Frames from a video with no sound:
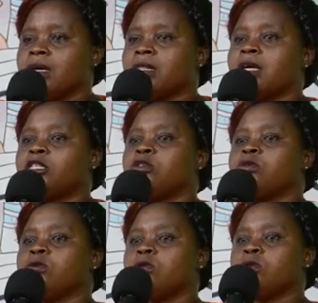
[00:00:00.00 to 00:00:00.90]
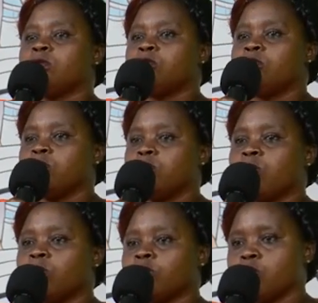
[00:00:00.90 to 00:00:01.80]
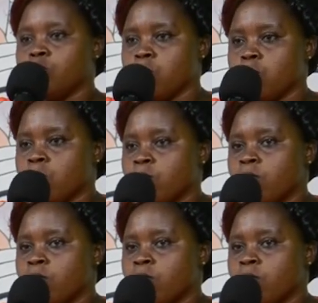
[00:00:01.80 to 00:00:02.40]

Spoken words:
that you do not know."